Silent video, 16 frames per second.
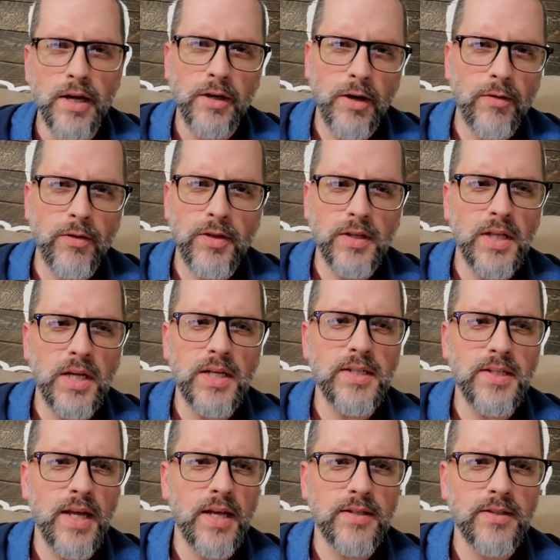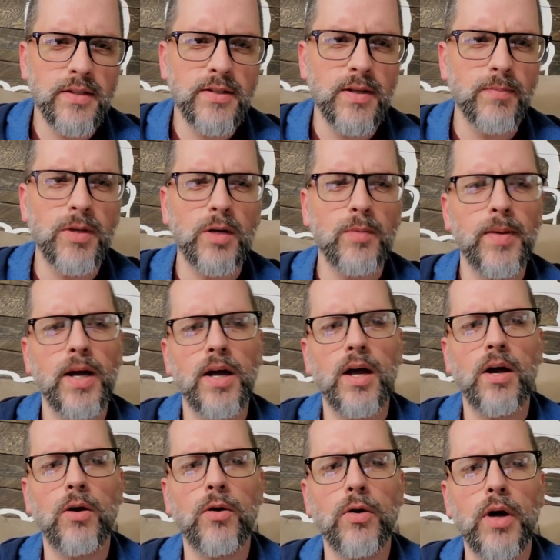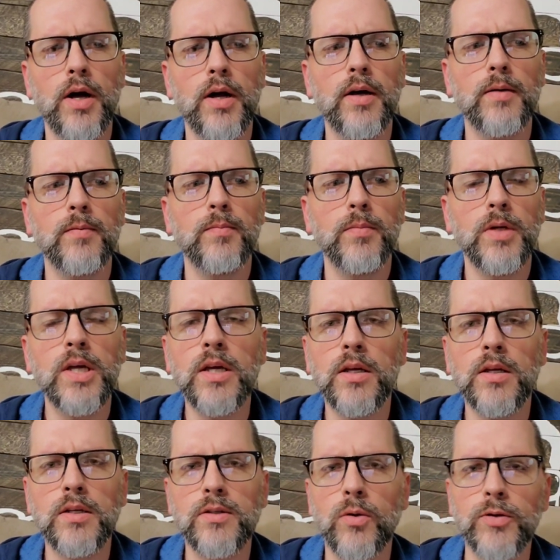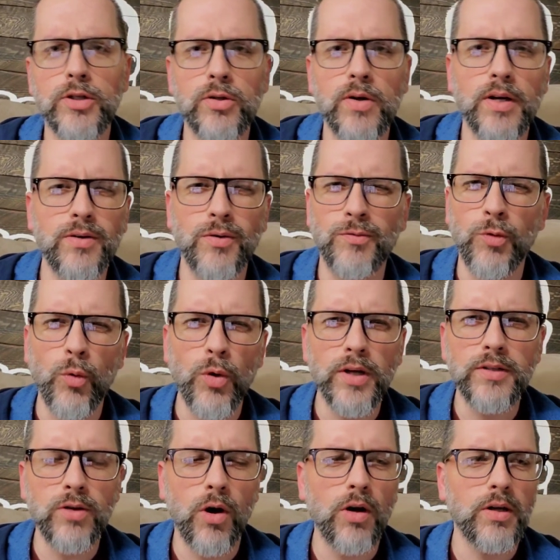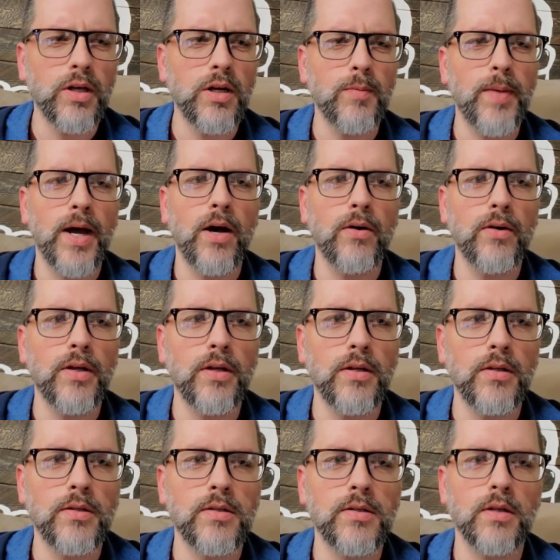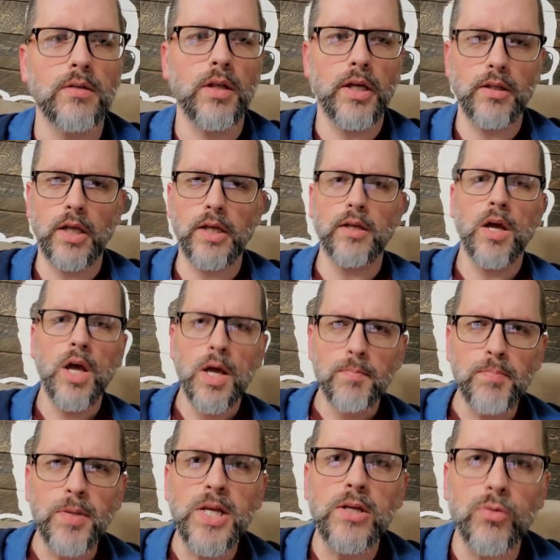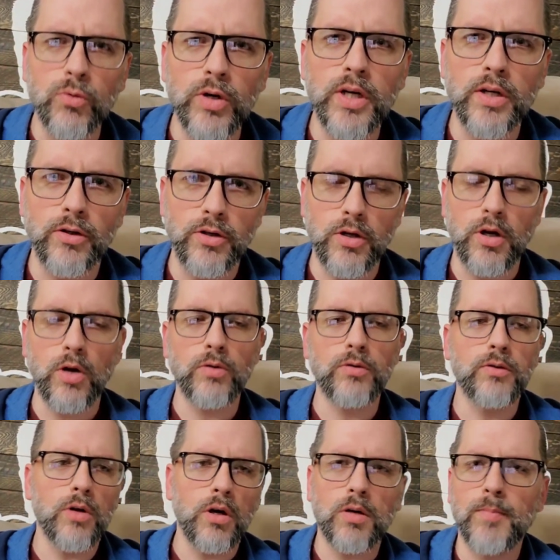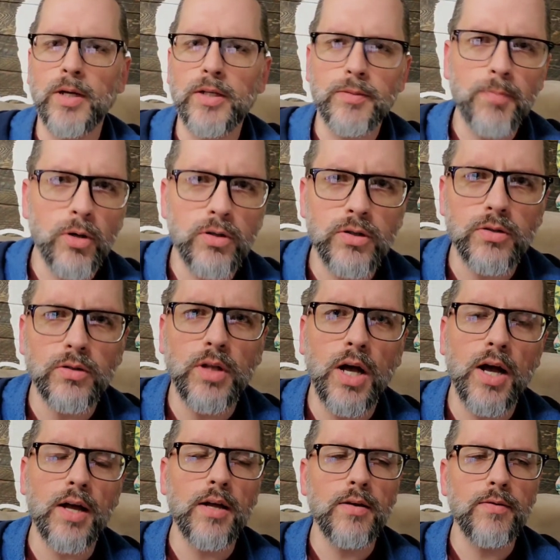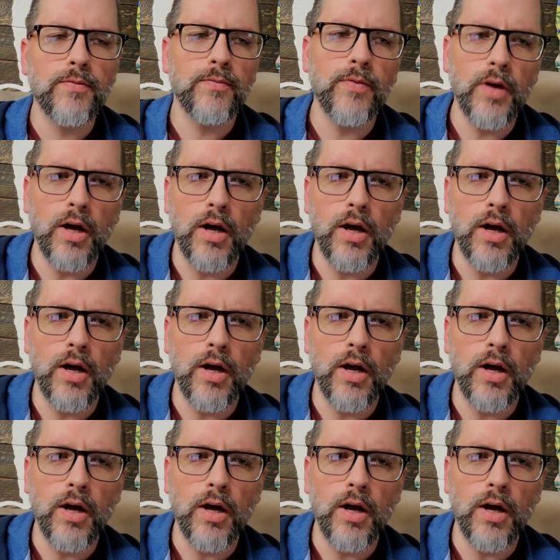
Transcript: And another thing that he says is something about how he's always tried to avoid talking about his, like being real, you know, talking about his personal life